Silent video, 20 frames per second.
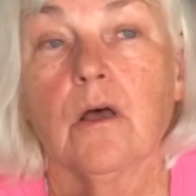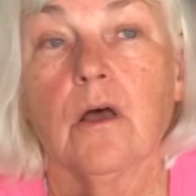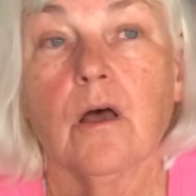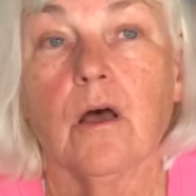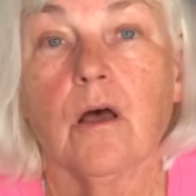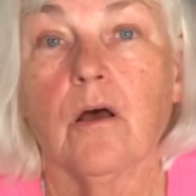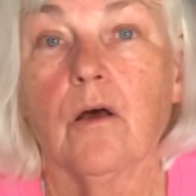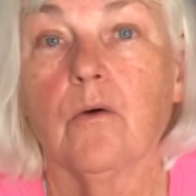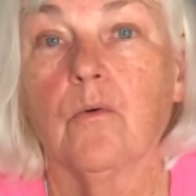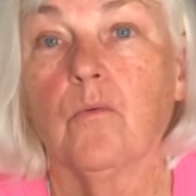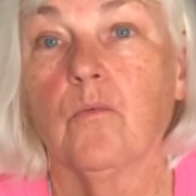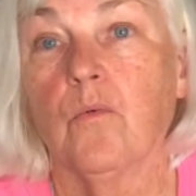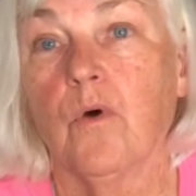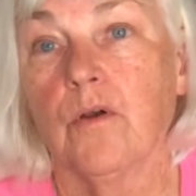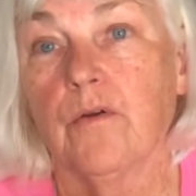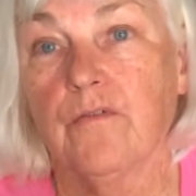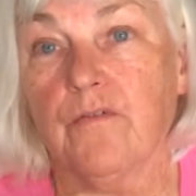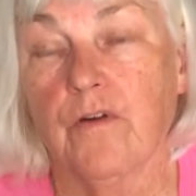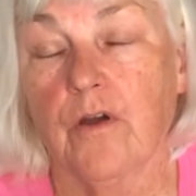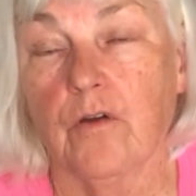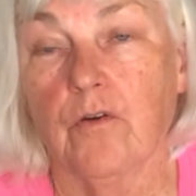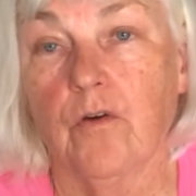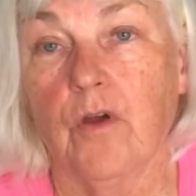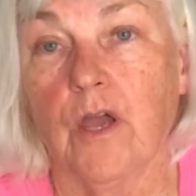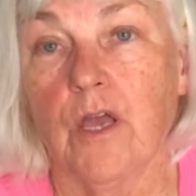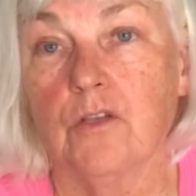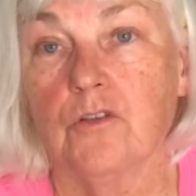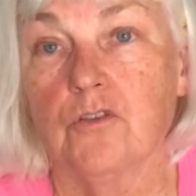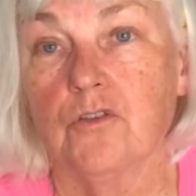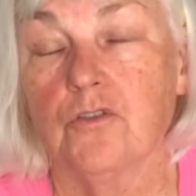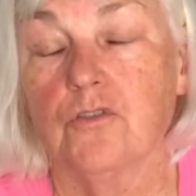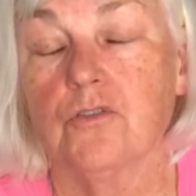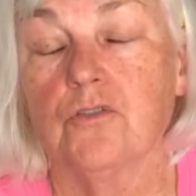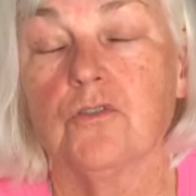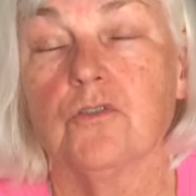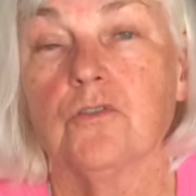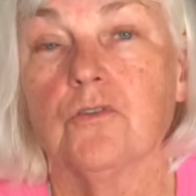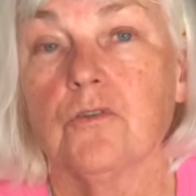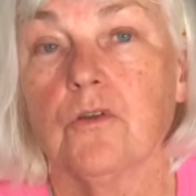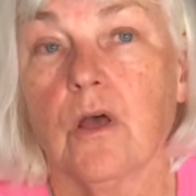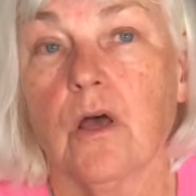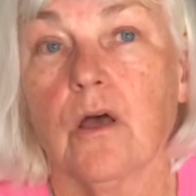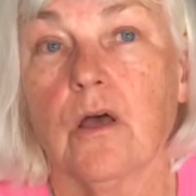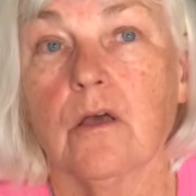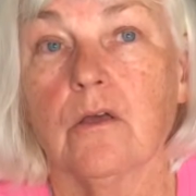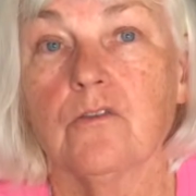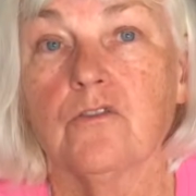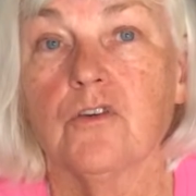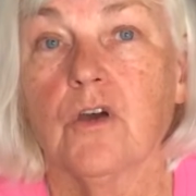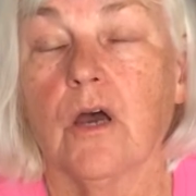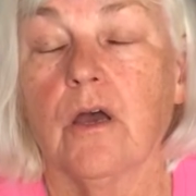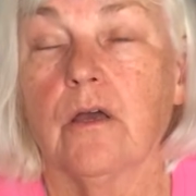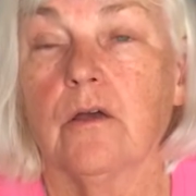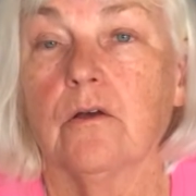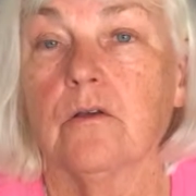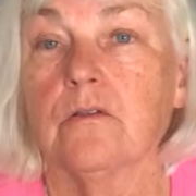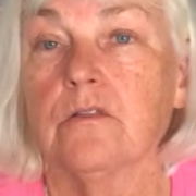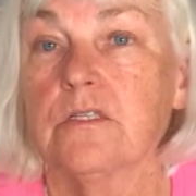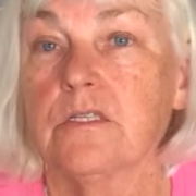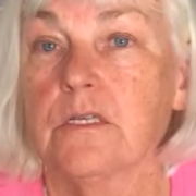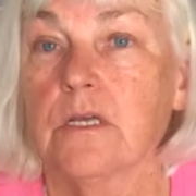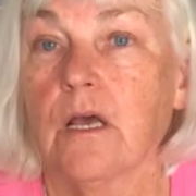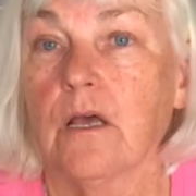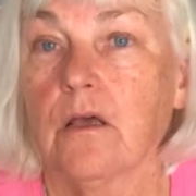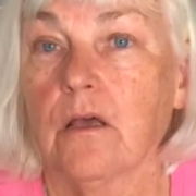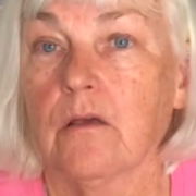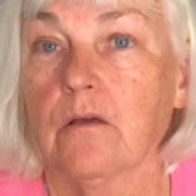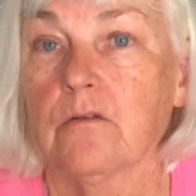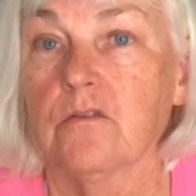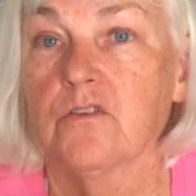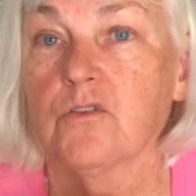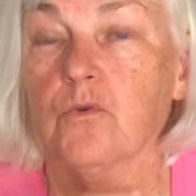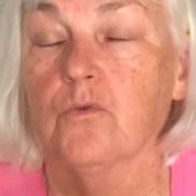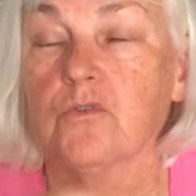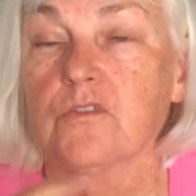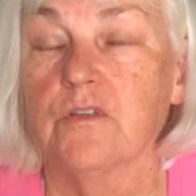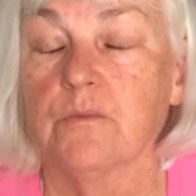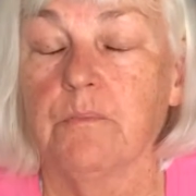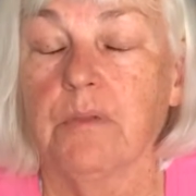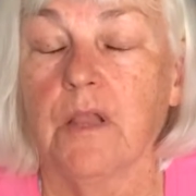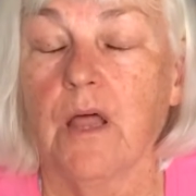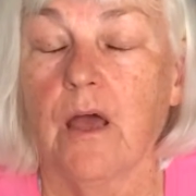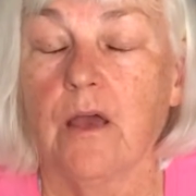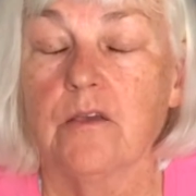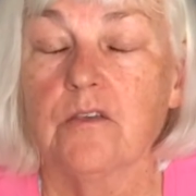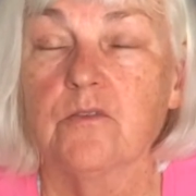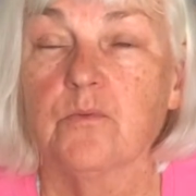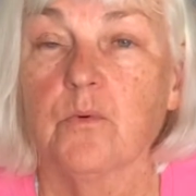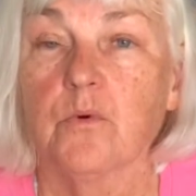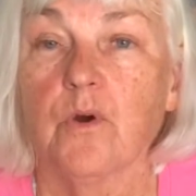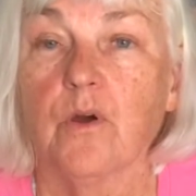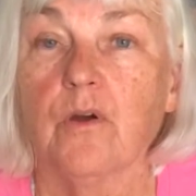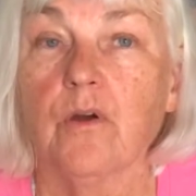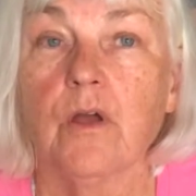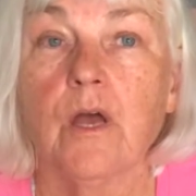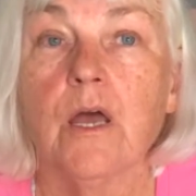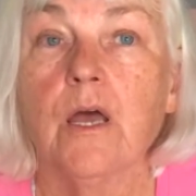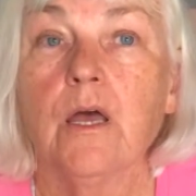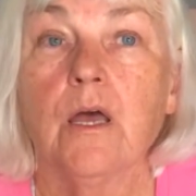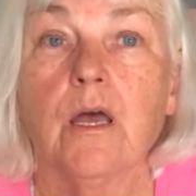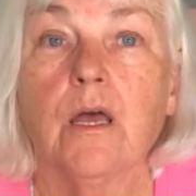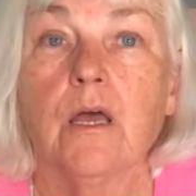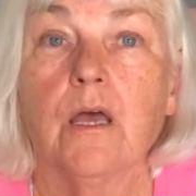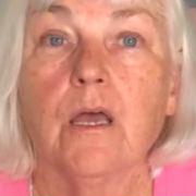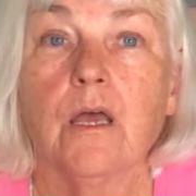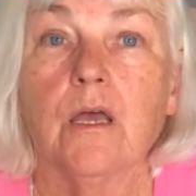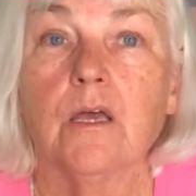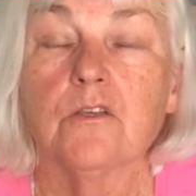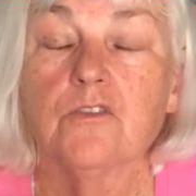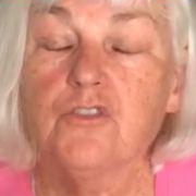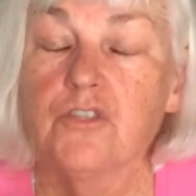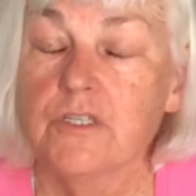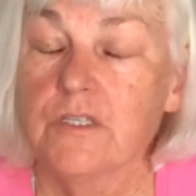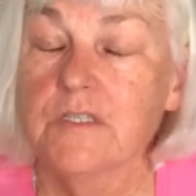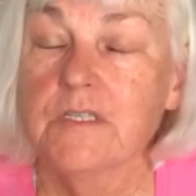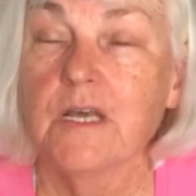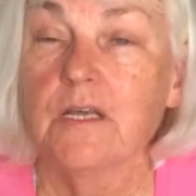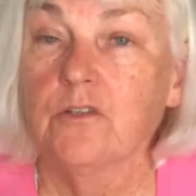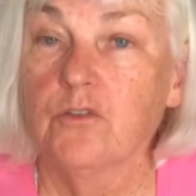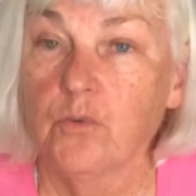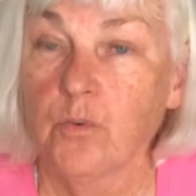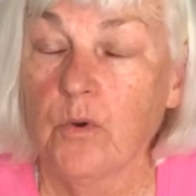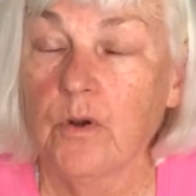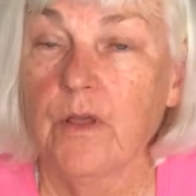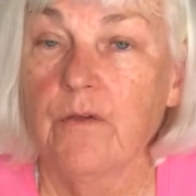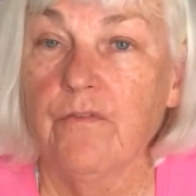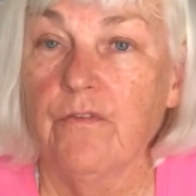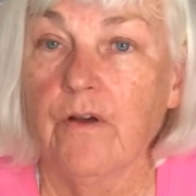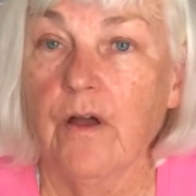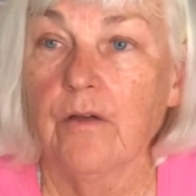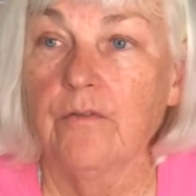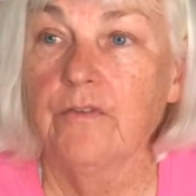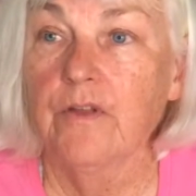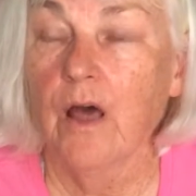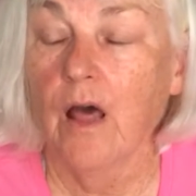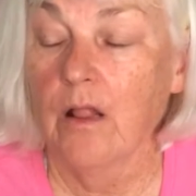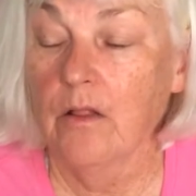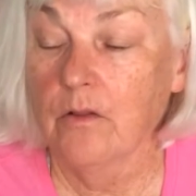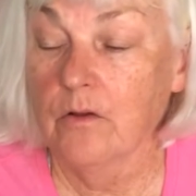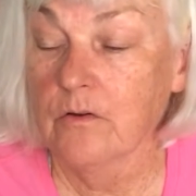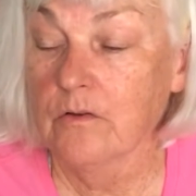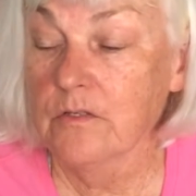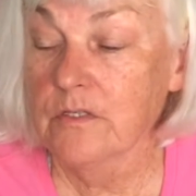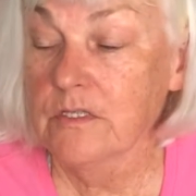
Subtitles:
one of our grandchild's school supplies were, and she said $25.